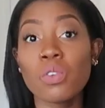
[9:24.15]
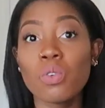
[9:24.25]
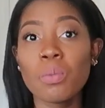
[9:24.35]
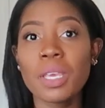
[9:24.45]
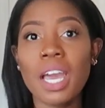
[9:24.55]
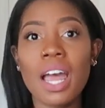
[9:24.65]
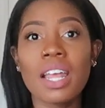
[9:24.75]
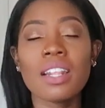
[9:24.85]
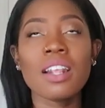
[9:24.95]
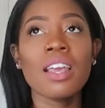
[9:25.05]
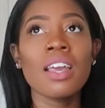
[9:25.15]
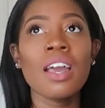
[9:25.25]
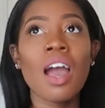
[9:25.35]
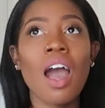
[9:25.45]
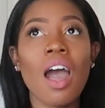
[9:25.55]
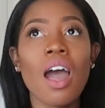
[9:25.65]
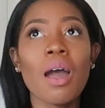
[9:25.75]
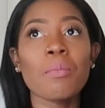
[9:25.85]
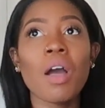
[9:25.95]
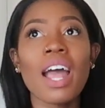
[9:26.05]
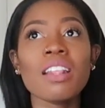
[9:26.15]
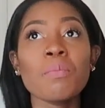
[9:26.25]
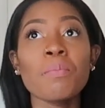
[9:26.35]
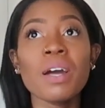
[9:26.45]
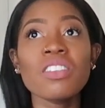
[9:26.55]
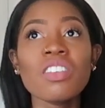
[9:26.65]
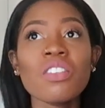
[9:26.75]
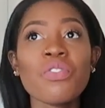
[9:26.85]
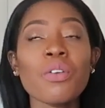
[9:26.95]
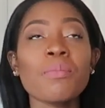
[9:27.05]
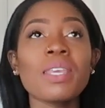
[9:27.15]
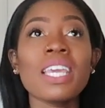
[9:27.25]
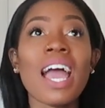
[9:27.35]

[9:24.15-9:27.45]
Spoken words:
too, because as much as for me,